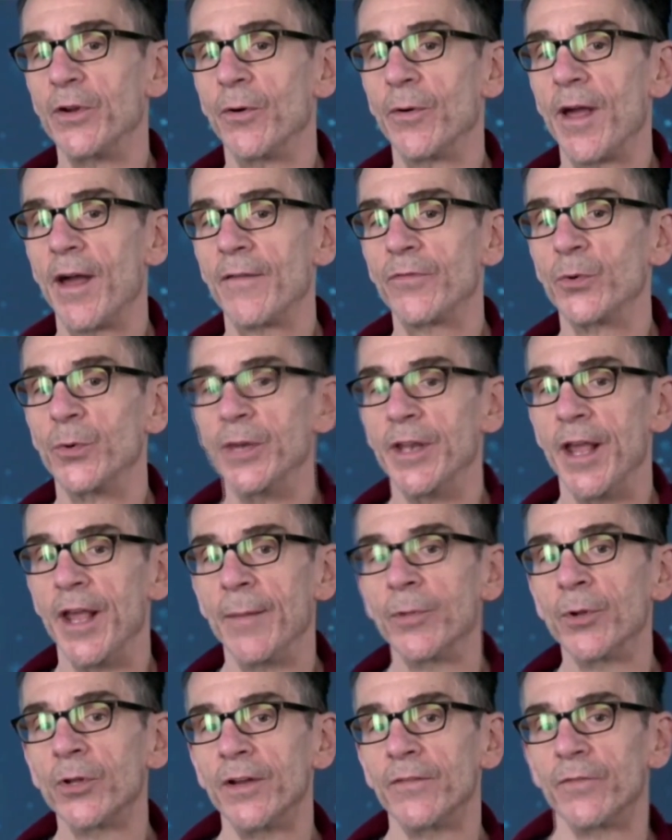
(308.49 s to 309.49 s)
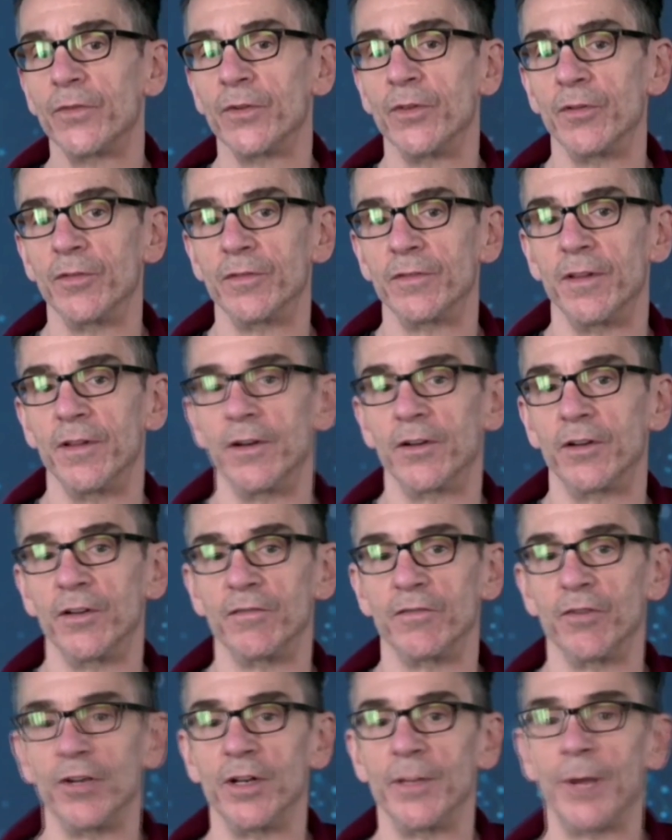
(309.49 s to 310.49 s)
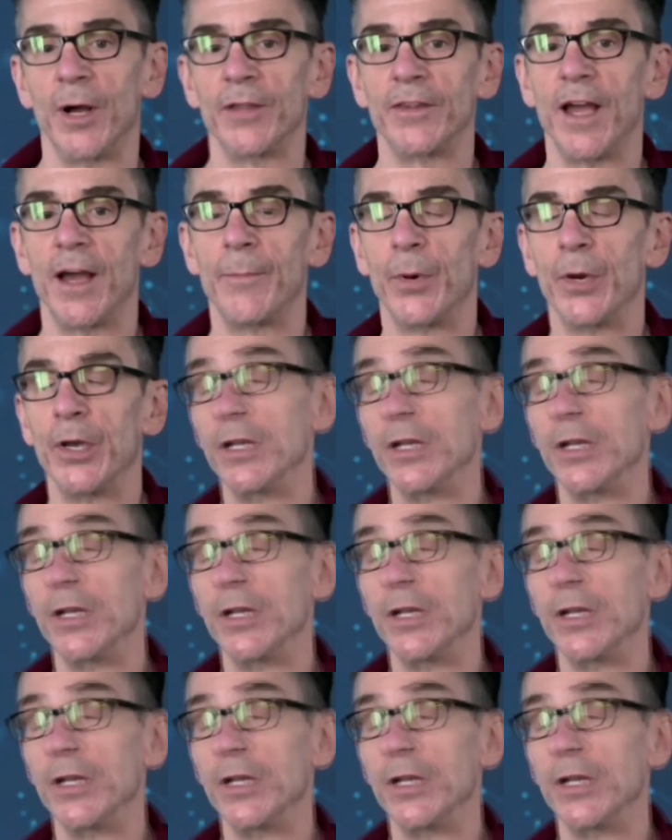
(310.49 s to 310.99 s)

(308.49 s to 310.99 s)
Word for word: You don't have to enable it for those that are concerned about that.